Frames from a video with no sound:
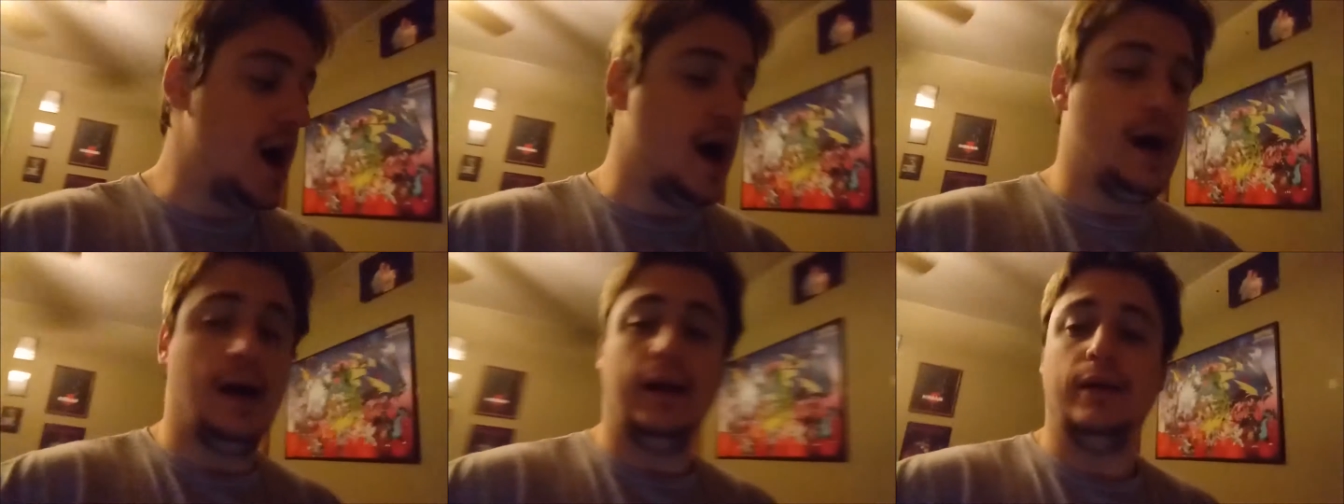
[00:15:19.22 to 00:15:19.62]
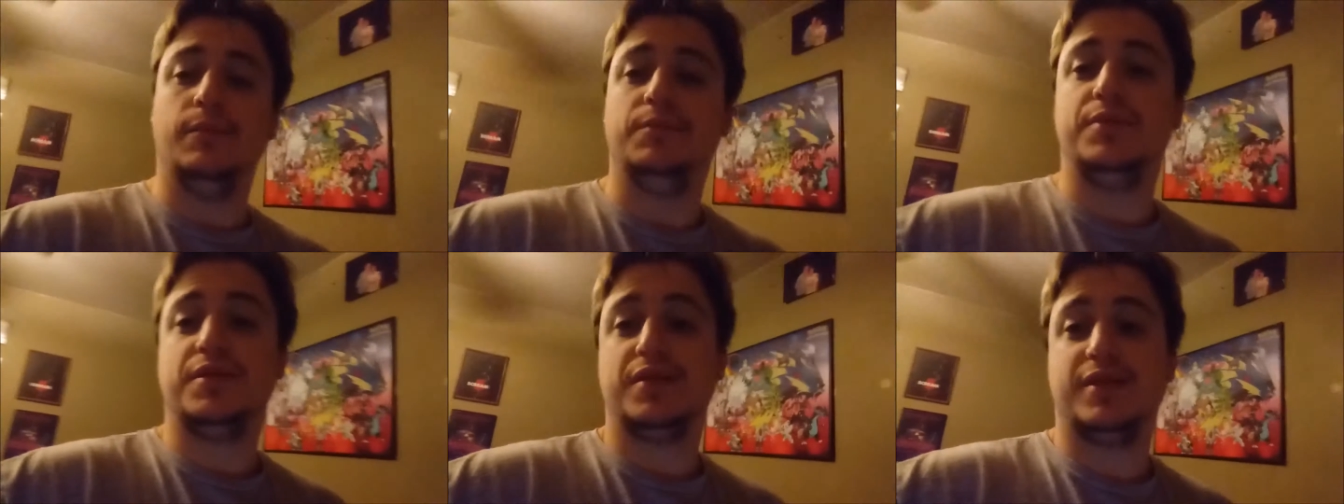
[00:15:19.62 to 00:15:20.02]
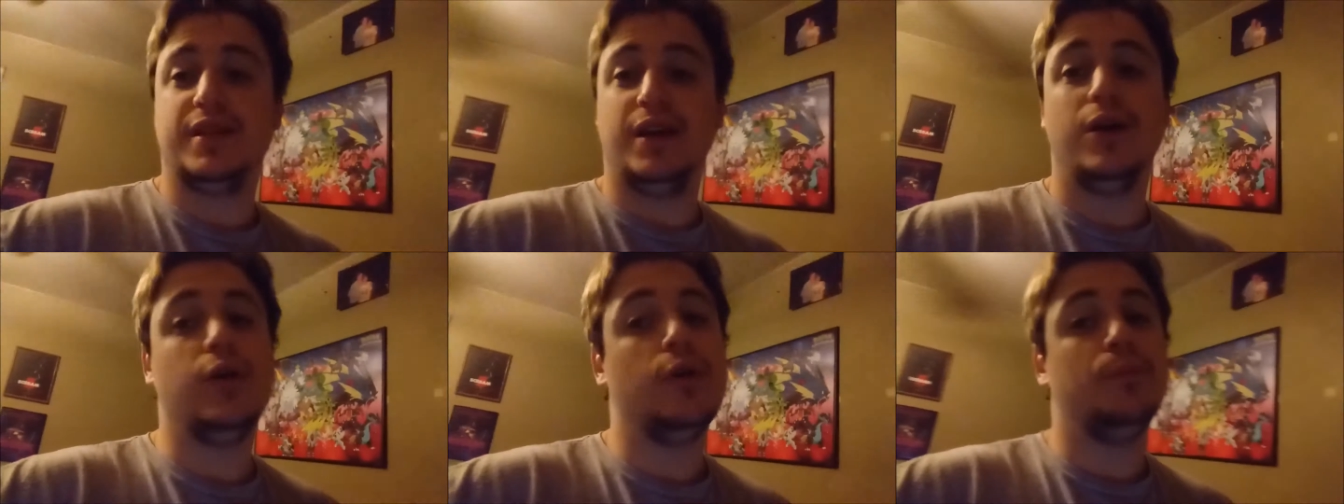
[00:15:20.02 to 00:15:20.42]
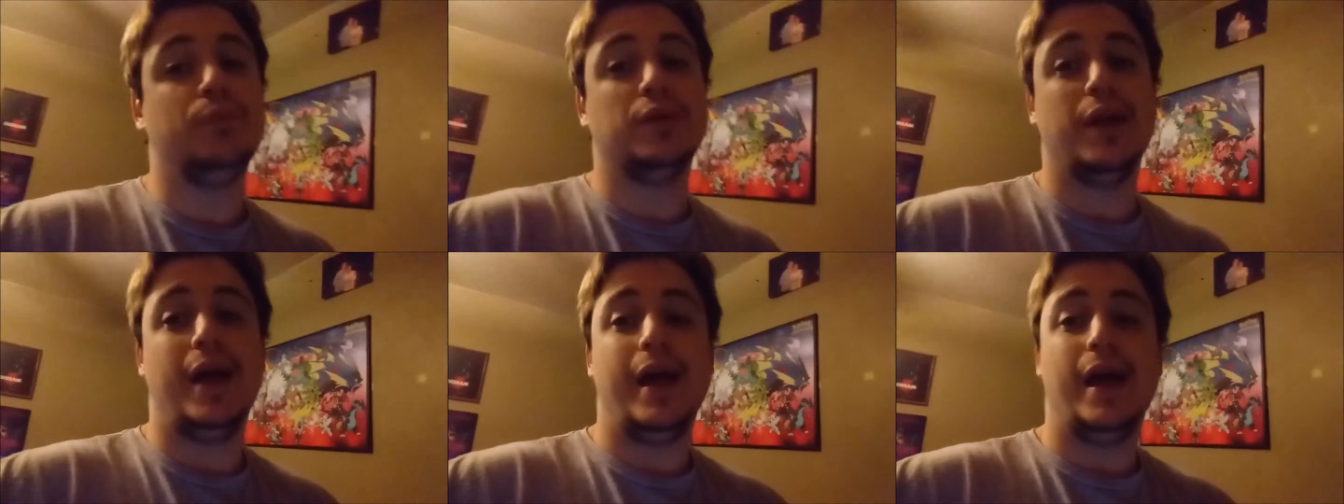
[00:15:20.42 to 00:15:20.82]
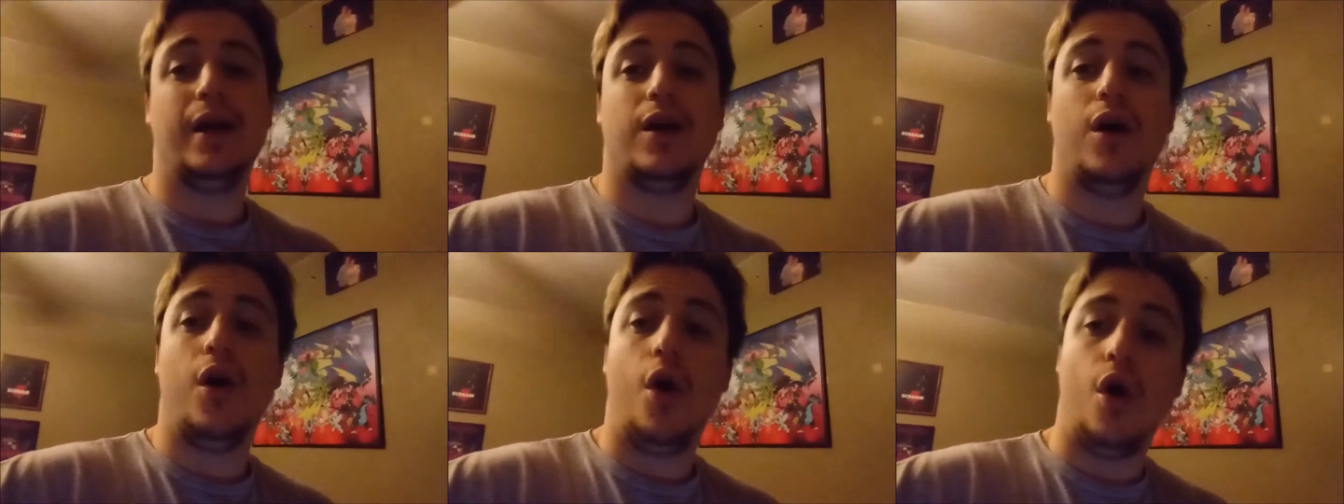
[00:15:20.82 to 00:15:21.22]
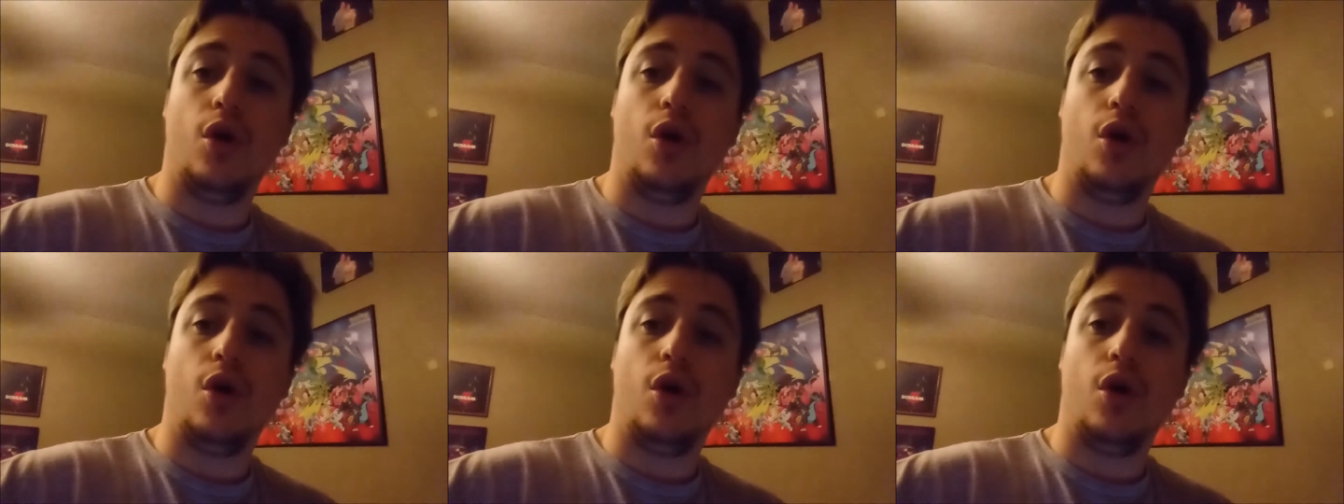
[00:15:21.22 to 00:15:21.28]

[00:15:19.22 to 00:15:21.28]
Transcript: I am still playing